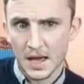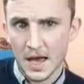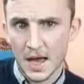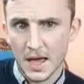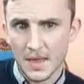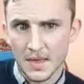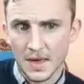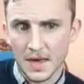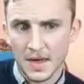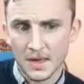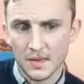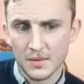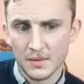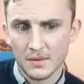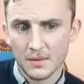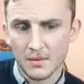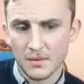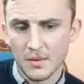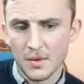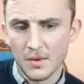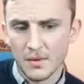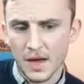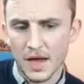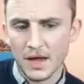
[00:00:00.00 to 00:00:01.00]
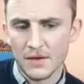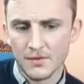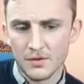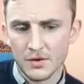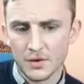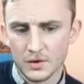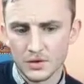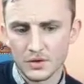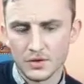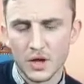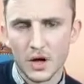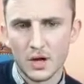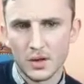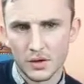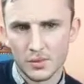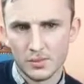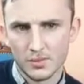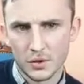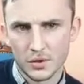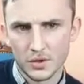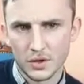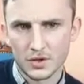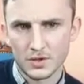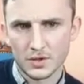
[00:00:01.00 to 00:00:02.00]
and then if there's other
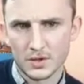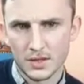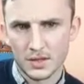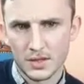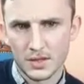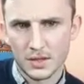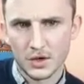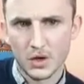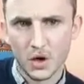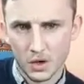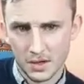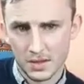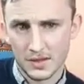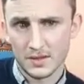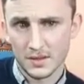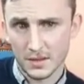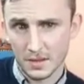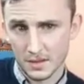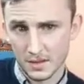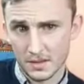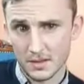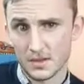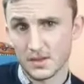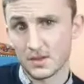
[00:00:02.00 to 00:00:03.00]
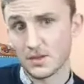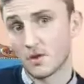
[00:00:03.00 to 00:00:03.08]
products that